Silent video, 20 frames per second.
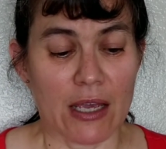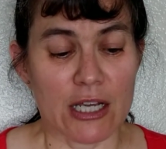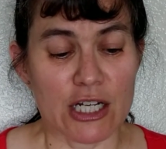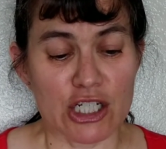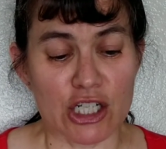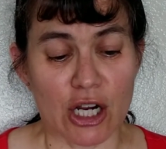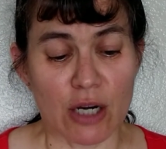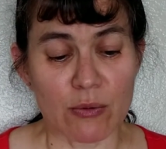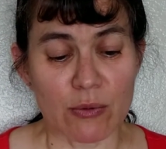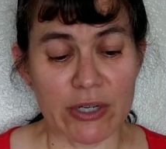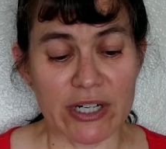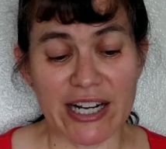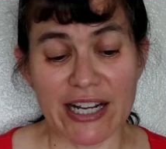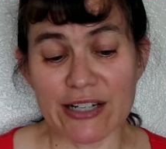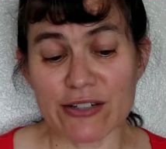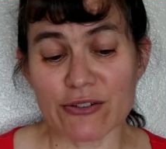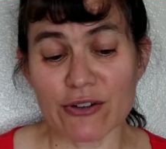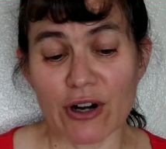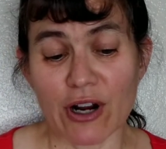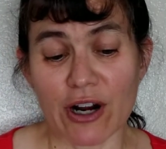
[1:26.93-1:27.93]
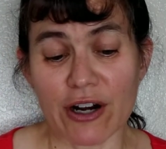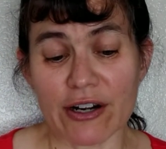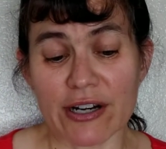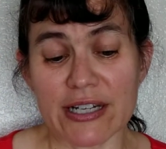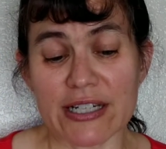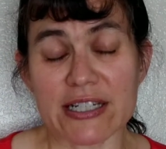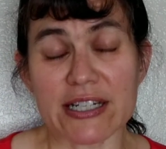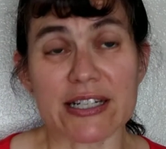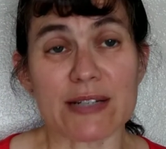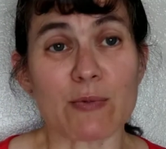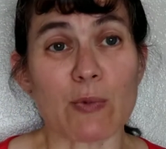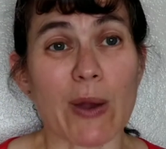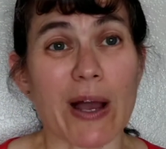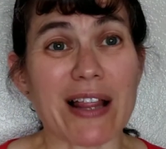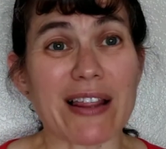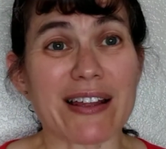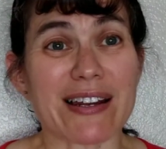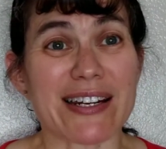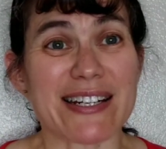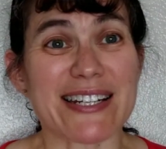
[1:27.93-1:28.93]
Sean worked extra hard and did
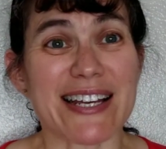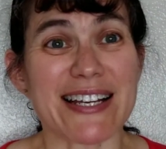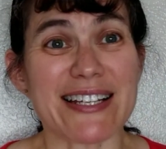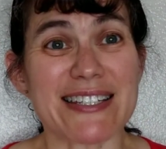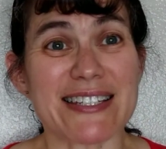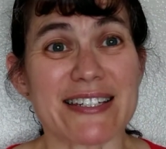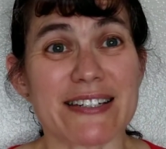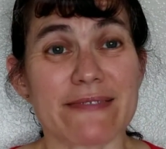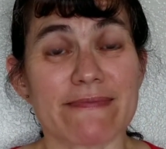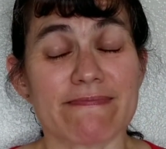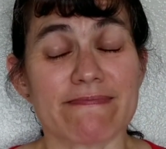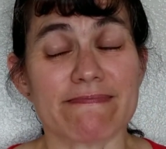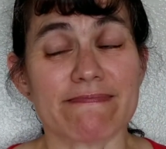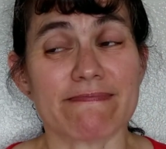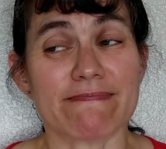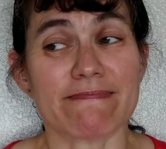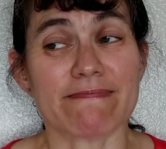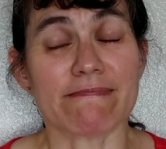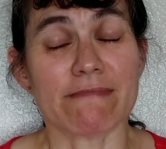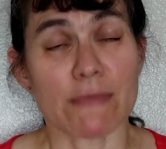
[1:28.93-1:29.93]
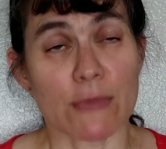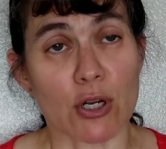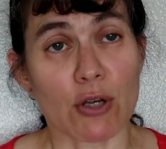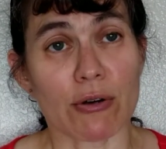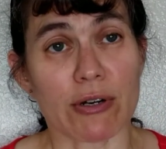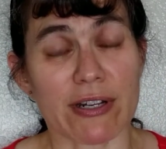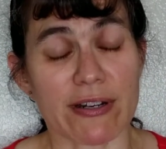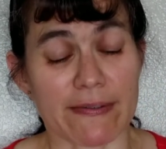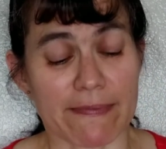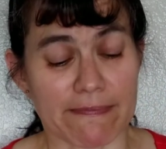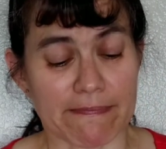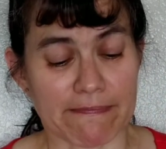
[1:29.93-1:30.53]
well on a test? Noted.